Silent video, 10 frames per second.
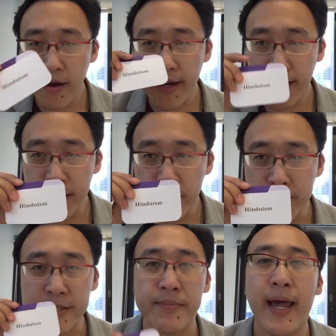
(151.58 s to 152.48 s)
Right,
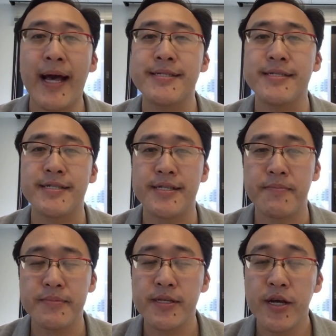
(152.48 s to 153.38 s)
Hinduism, caste
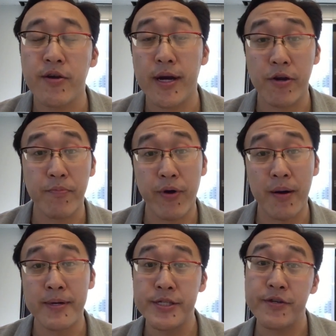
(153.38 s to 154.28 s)
systems, right? Your
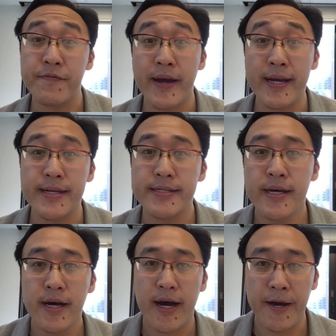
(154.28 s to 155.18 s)
Brahmins, your Vedas,
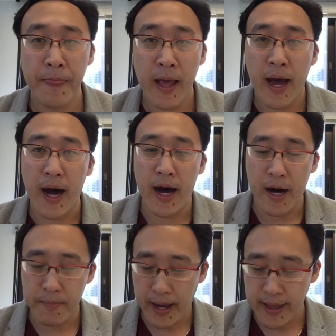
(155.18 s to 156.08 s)
right?
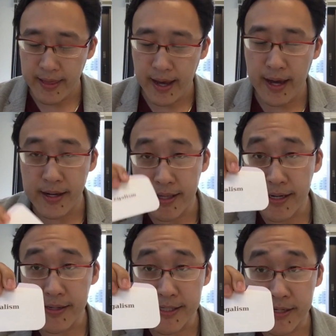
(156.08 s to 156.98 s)
And then
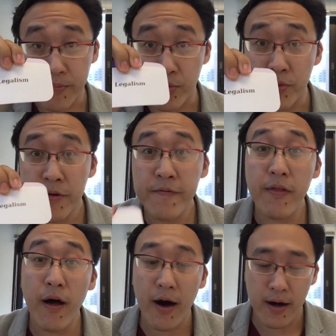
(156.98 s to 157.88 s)
legalism, rule of
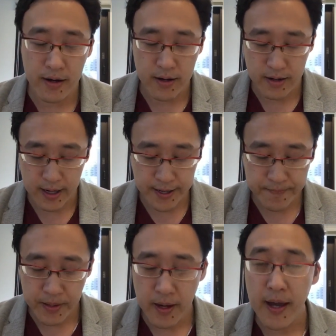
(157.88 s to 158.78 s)
law, right?
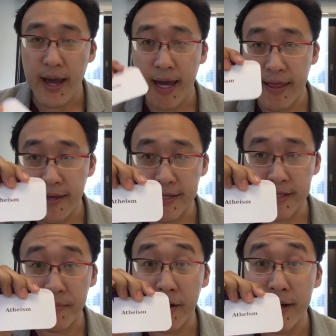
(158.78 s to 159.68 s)

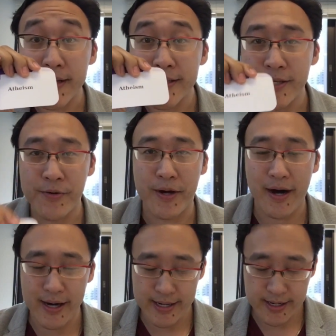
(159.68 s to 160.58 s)
Atheism, there is no
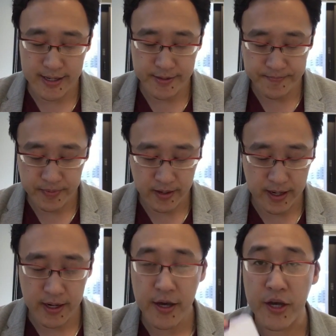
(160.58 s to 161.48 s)
God.
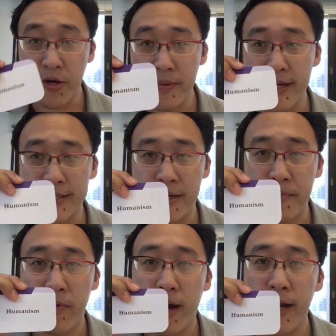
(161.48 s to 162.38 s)
Right?
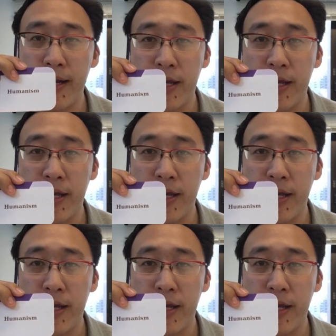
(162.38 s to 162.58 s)
Humanism, right?